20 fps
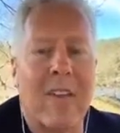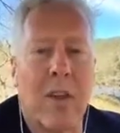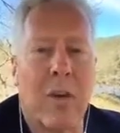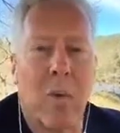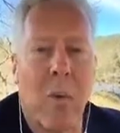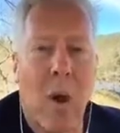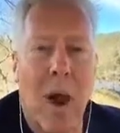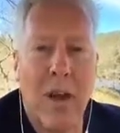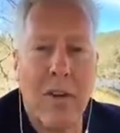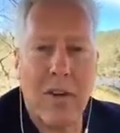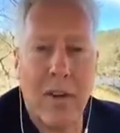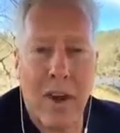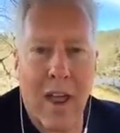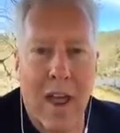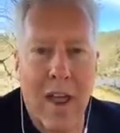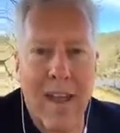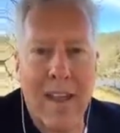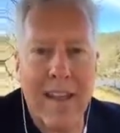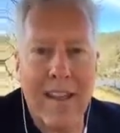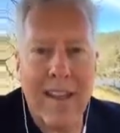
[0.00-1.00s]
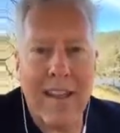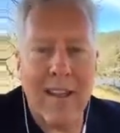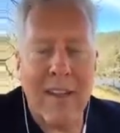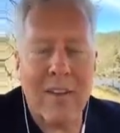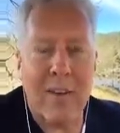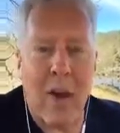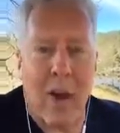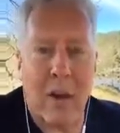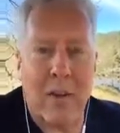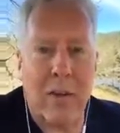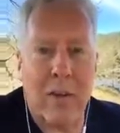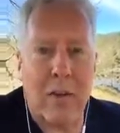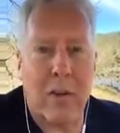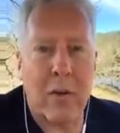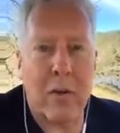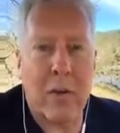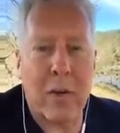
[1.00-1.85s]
why should I talk to you?